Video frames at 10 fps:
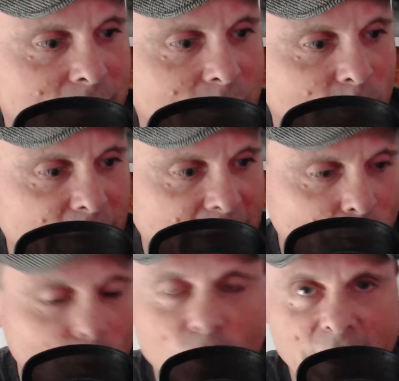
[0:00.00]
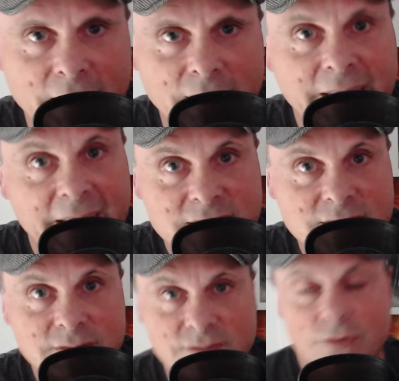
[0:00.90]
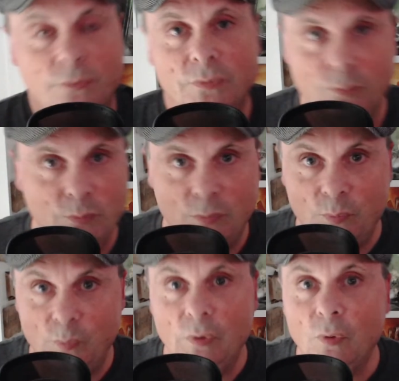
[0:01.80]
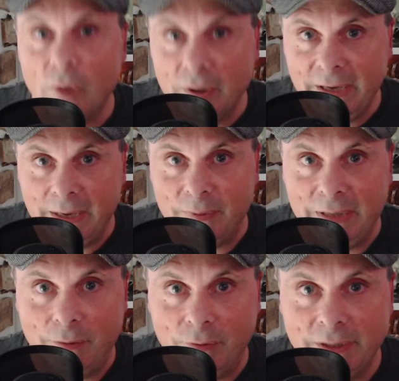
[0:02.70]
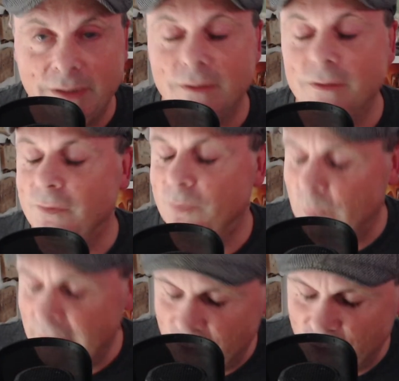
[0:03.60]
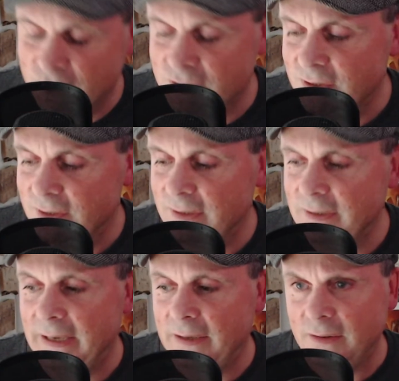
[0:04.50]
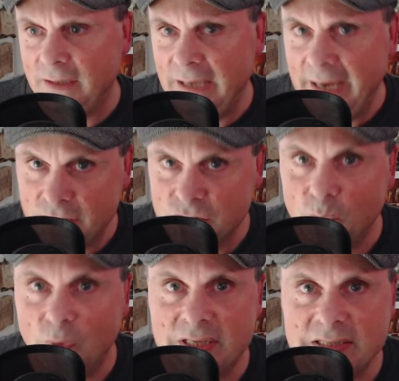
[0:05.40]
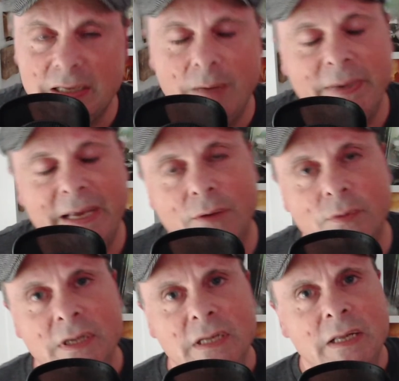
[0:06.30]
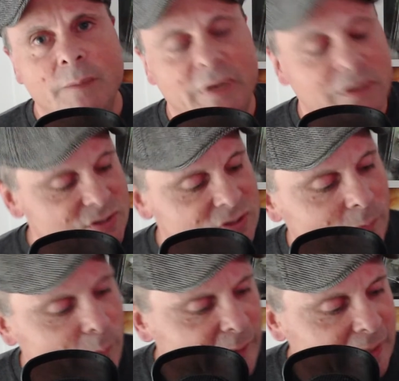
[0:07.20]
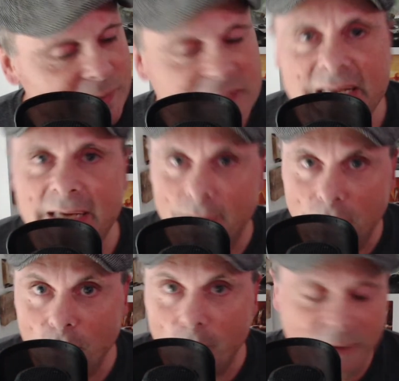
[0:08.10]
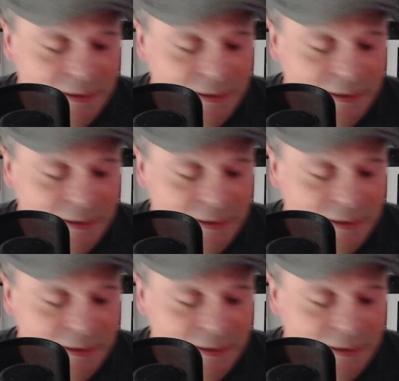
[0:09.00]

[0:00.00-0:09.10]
We all yes. So we're all okay with that, right? We're good that the extra one isn't coming out because someone made a mistake, not me,